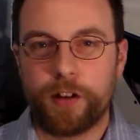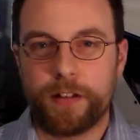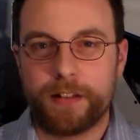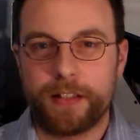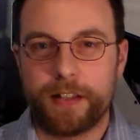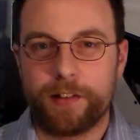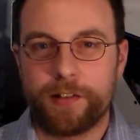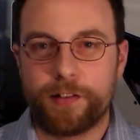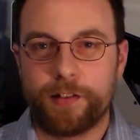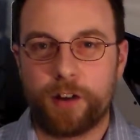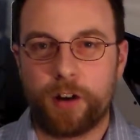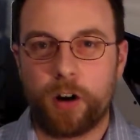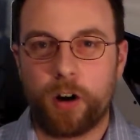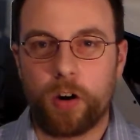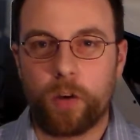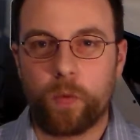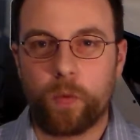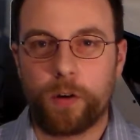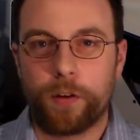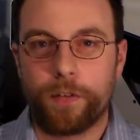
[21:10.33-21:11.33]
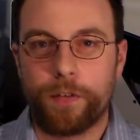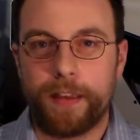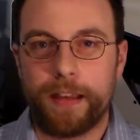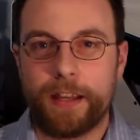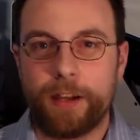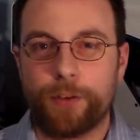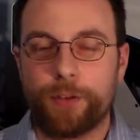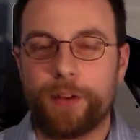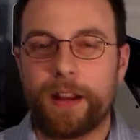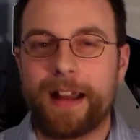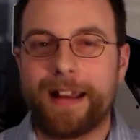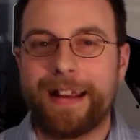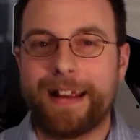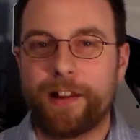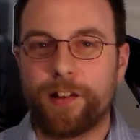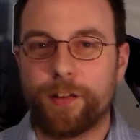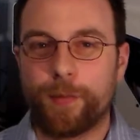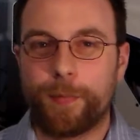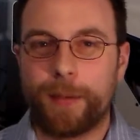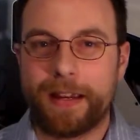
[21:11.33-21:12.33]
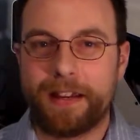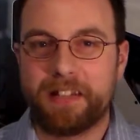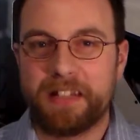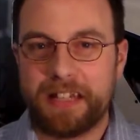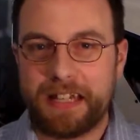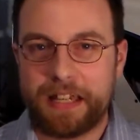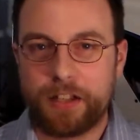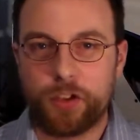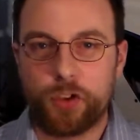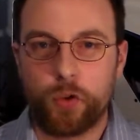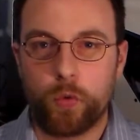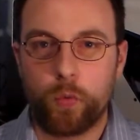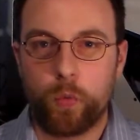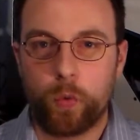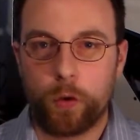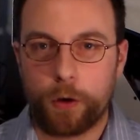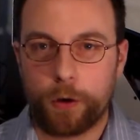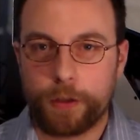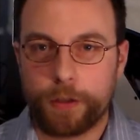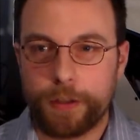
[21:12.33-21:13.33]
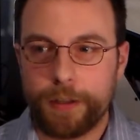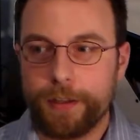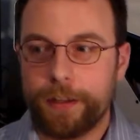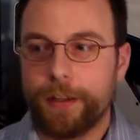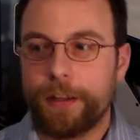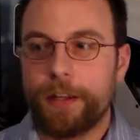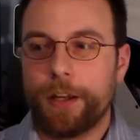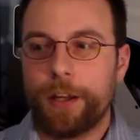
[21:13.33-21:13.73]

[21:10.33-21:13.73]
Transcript: untested hardware that you're not expecting it to work.